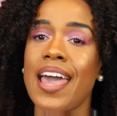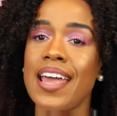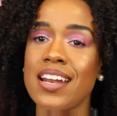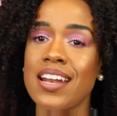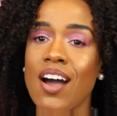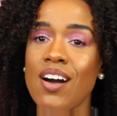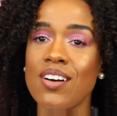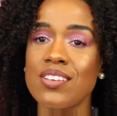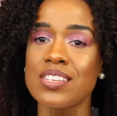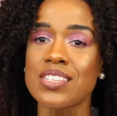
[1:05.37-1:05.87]
And
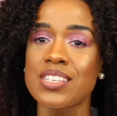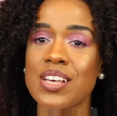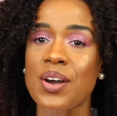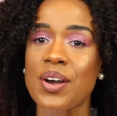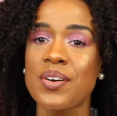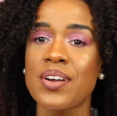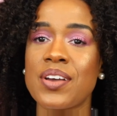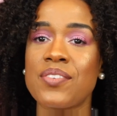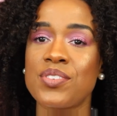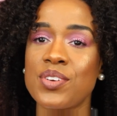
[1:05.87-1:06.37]

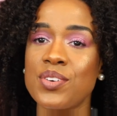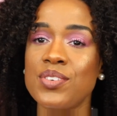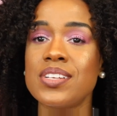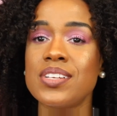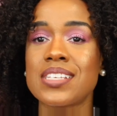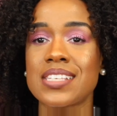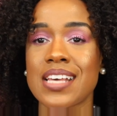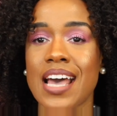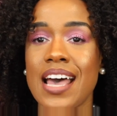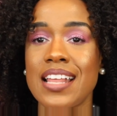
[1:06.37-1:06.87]
also, if you
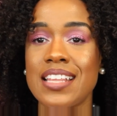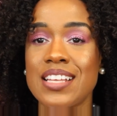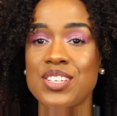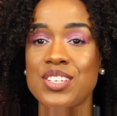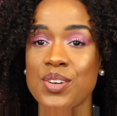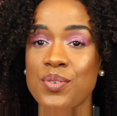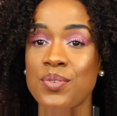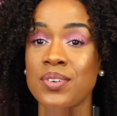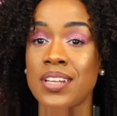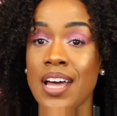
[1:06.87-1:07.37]
decide
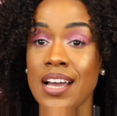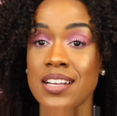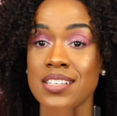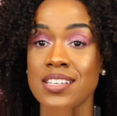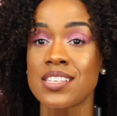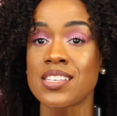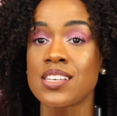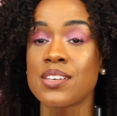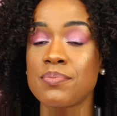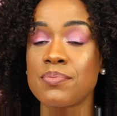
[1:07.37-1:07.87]
that you would like
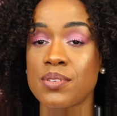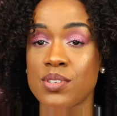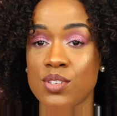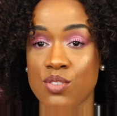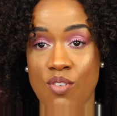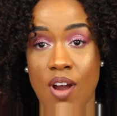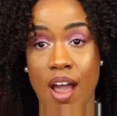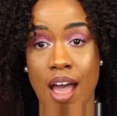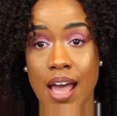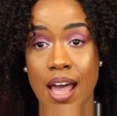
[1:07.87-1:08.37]
to
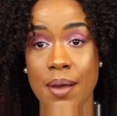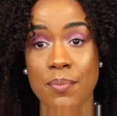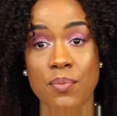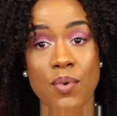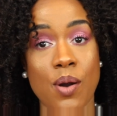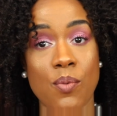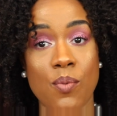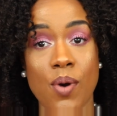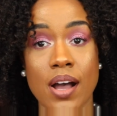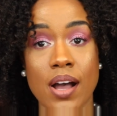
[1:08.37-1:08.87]
subscribe
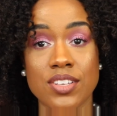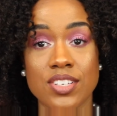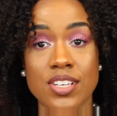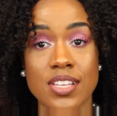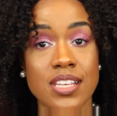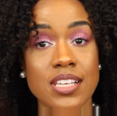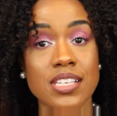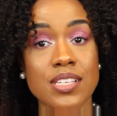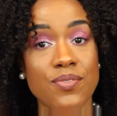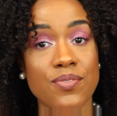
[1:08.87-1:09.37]
while watching
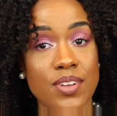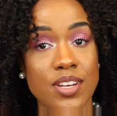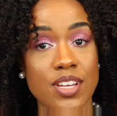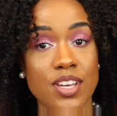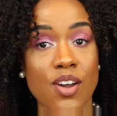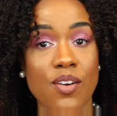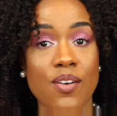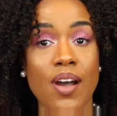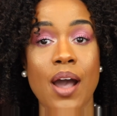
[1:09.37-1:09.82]
this video,